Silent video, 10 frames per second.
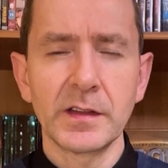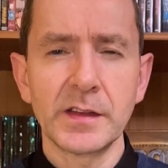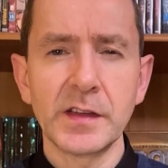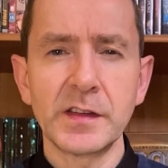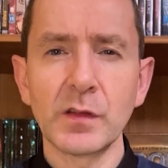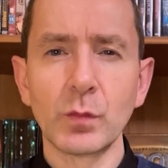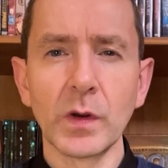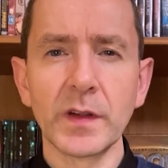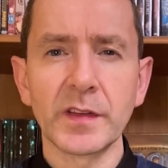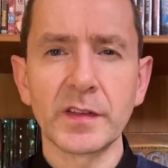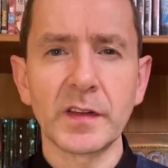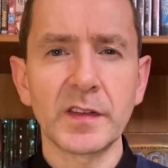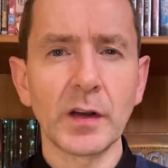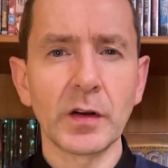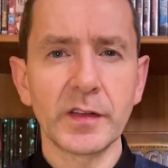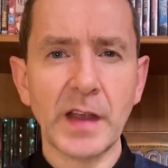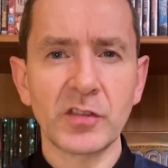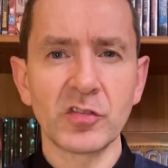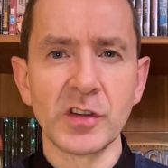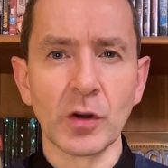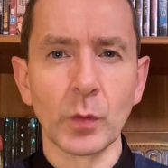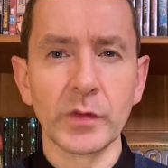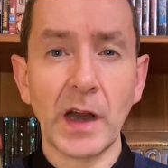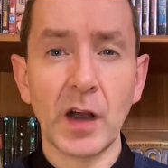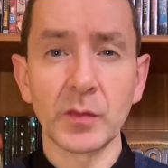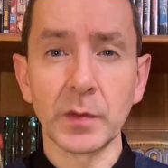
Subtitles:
the idea of Willis as a serious action hero was hard to